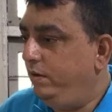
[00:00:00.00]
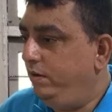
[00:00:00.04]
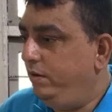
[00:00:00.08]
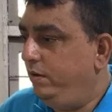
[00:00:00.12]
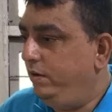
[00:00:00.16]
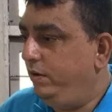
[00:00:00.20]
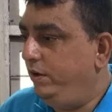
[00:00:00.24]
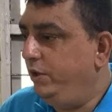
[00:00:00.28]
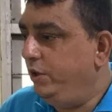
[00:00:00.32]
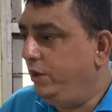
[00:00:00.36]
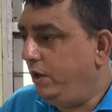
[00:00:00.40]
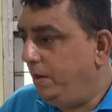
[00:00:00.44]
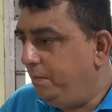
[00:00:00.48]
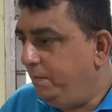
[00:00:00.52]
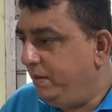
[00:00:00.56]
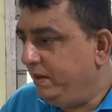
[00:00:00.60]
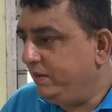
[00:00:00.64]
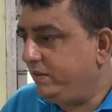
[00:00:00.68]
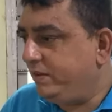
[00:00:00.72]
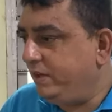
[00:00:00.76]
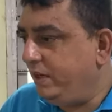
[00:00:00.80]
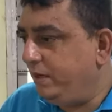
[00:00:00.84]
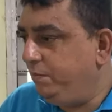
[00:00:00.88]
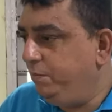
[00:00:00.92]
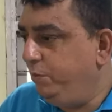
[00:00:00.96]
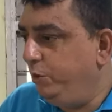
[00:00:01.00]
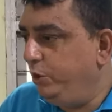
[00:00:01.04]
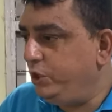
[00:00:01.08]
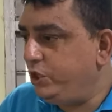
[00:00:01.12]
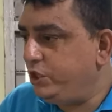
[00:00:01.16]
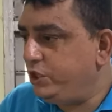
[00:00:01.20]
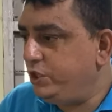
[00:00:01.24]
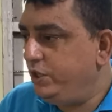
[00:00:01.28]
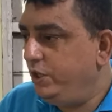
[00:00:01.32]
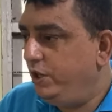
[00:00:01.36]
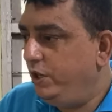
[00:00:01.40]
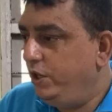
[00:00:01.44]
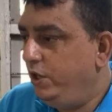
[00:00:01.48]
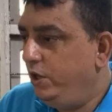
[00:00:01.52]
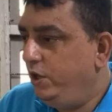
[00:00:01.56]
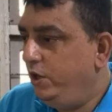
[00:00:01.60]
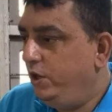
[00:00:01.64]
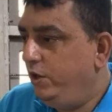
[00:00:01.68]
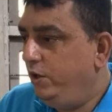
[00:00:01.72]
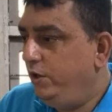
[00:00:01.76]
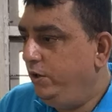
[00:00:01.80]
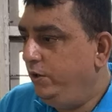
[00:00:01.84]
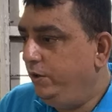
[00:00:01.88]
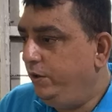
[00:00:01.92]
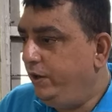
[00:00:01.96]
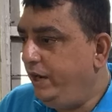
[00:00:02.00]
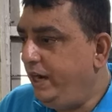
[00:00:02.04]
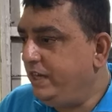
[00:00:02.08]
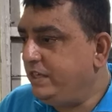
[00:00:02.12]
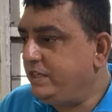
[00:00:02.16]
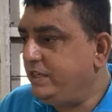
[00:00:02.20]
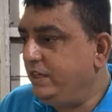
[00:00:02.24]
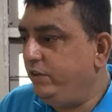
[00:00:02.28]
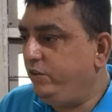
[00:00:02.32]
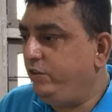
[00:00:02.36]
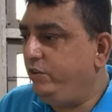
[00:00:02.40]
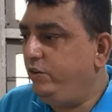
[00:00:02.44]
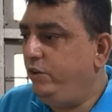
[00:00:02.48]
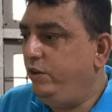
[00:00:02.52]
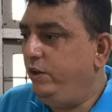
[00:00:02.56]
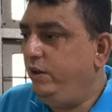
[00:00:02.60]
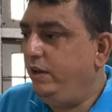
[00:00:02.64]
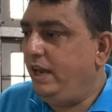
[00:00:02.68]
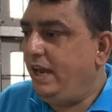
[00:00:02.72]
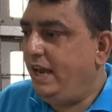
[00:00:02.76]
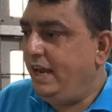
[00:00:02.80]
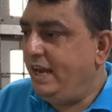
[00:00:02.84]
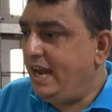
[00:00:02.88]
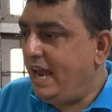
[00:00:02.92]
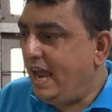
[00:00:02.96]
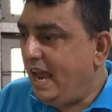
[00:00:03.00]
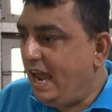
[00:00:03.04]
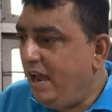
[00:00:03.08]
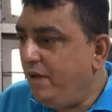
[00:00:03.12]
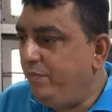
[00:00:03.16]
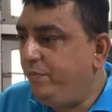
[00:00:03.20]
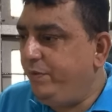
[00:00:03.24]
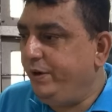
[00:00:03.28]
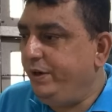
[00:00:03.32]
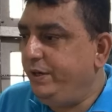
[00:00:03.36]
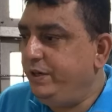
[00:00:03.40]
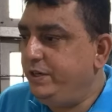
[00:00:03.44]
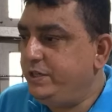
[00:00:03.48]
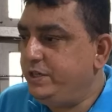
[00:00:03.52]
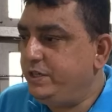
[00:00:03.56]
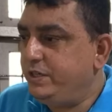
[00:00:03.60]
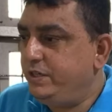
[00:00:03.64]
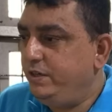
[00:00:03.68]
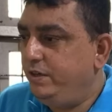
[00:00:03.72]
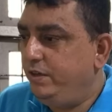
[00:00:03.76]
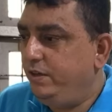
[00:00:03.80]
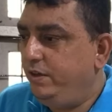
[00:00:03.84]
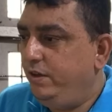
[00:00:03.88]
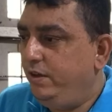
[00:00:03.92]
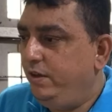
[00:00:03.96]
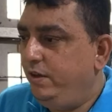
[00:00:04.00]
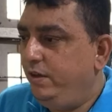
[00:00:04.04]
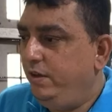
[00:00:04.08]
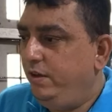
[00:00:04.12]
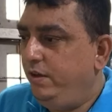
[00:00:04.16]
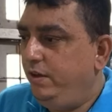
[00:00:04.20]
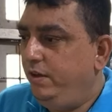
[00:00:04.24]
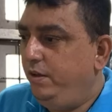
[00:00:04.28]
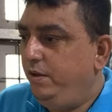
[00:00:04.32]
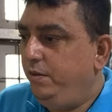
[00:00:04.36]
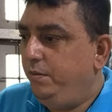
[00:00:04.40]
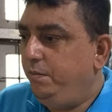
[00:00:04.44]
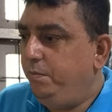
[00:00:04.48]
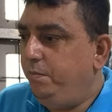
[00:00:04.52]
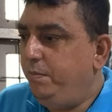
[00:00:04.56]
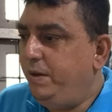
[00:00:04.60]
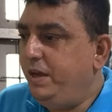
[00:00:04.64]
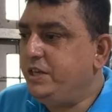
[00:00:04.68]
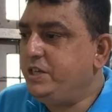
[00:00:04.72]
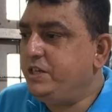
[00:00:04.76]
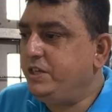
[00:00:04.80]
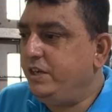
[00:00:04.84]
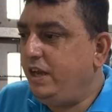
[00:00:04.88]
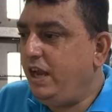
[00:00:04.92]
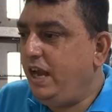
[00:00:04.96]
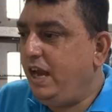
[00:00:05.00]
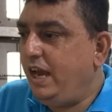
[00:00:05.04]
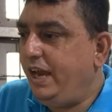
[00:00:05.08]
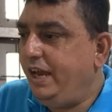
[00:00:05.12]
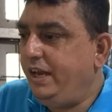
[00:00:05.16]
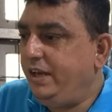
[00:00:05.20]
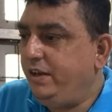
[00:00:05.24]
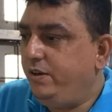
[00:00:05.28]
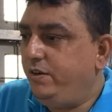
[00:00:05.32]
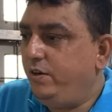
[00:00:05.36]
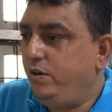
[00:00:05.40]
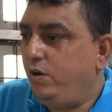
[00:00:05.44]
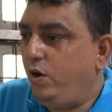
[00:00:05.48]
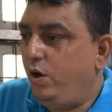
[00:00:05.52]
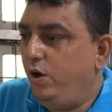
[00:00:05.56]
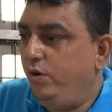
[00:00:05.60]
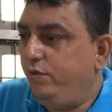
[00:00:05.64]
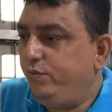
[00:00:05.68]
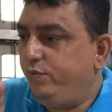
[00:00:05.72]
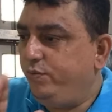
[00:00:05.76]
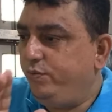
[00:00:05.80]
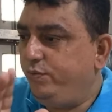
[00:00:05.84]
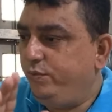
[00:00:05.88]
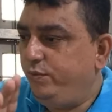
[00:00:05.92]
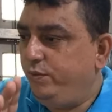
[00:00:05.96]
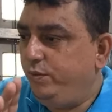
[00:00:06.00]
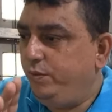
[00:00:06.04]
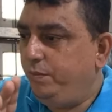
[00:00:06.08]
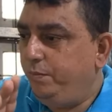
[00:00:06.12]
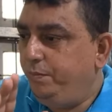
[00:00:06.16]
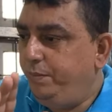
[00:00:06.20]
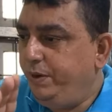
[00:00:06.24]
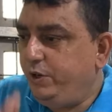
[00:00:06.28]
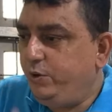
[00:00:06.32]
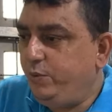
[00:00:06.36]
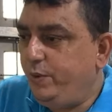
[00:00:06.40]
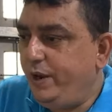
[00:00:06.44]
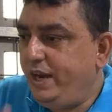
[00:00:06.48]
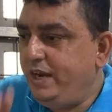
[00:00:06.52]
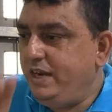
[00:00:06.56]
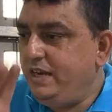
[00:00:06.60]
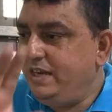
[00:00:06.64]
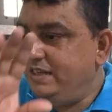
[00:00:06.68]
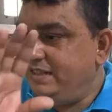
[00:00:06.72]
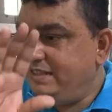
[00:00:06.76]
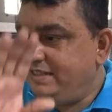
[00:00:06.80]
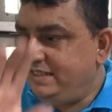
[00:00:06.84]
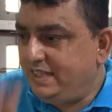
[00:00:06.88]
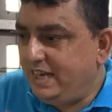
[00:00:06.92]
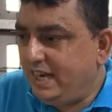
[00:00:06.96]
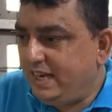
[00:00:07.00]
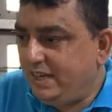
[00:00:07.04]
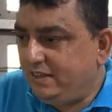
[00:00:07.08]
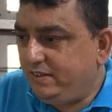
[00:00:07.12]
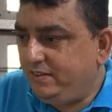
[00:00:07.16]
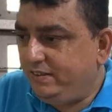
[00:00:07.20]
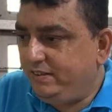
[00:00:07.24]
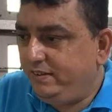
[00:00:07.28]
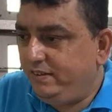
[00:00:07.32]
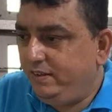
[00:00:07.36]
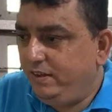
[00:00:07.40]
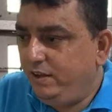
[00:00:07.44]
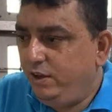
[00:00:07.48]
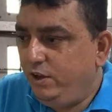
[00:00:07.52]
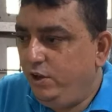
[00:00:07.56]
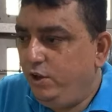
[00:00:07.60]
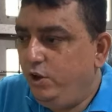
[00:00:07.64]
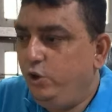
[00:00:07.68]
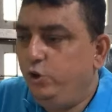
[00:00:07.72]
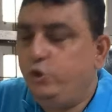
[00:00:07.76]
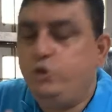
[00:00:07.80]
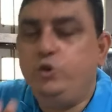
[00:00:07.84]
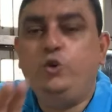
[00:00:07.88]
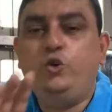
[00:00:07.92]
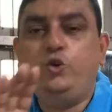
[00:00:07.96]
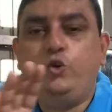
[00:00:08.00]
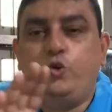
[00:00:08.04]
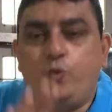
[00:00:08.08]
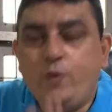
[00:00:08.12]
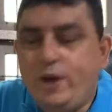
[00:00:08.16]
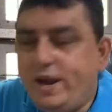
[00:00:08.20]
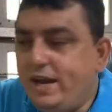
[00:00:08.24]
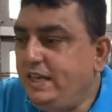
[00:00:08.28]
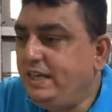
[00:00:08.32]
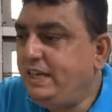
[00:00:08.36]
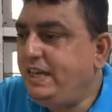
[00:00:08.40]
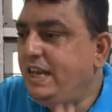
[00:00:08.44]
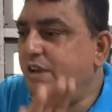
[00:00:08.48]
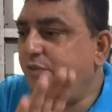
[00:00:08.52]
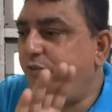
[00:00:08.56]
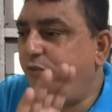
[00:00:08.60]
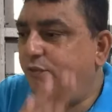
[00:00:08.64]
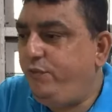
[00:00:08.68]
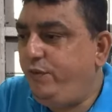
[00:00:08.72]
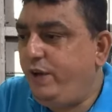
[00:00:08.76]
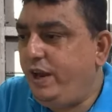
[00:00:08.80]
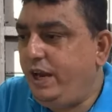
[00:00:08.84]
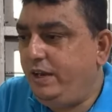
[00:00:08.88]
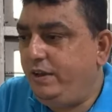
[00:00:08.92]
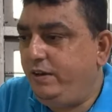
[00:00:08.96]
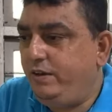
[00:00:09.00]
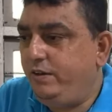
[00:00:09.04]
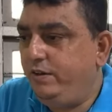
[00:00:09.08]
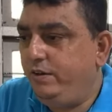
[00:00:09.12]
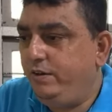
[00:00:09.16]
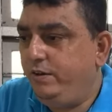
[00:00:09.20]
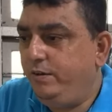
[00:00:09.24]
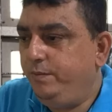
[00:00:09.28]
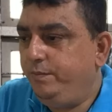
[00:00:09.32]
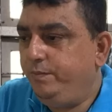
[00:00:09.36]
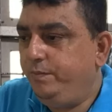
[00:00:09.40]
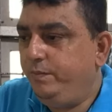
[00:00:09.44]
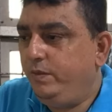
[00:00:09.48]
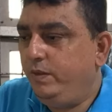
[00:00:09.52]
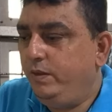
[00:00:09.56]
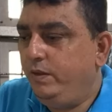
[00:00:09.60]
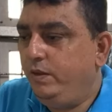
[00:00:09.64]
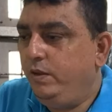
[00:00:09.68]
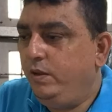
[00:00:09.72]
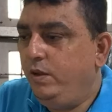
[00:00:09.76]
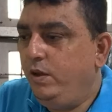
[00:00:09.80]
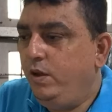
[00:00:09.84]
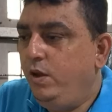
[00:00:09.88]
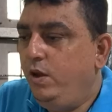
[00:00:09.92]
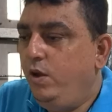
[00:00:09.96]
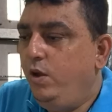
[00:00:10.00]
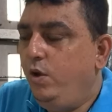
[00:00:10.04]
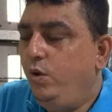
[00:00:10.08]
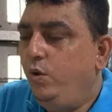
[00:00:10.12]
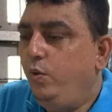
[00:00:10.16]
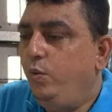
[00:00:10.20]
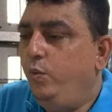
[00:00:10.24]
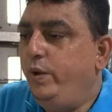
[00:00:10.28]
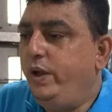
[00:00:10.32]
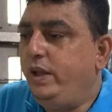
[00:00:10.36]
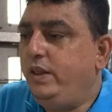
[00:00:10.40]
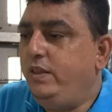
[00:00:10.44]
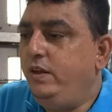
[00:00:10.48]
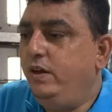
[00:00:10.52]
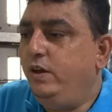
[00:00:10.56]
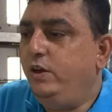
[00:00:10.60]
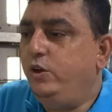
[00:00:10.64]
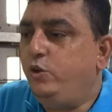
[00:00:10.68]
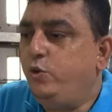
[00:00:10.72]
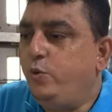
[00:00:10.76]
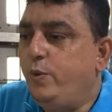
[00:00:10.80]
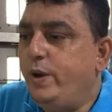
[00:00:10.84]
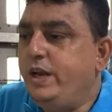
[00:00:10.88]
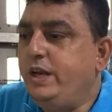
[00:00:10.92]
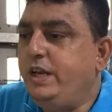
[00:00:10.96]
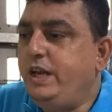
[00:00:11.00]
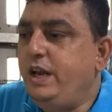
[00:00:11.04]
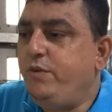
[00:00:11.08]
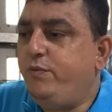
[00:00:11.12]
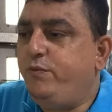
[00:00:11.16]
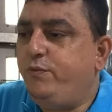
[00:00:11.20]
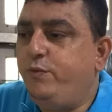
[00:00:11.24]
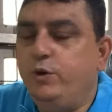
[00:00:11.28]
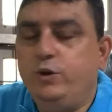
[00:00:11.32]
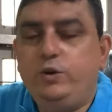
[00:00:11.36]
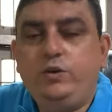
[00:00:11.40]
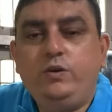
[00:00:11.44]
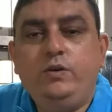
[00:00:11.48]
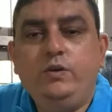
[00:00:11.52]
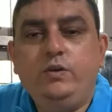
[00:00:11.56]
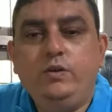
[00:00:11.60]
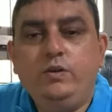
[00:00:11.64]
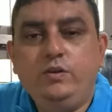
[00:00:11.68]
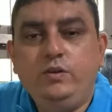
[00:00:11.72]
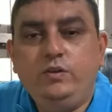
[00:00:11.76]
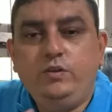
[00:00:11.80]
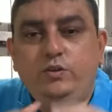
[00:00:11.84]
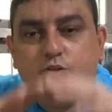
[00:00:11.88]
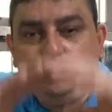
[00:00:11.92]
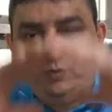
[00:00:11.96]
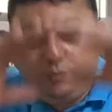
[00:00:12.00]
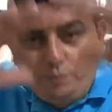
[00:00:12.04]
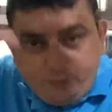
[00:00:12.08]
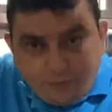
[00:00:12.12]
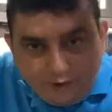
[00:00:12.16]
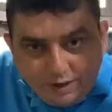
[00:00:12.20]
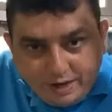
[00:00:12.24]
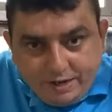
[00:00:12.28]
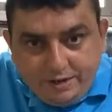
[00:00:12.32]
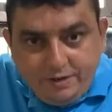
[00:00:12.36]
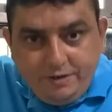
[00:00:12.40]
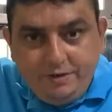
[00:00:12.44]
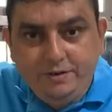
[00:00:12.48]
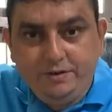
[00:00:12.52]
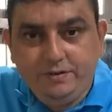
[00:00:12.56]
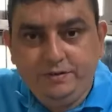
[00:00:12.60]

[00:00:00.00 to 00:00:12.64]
you know, a mustard bush reaches an average measure height of between 6 to 20 feet with a 20 foot spread.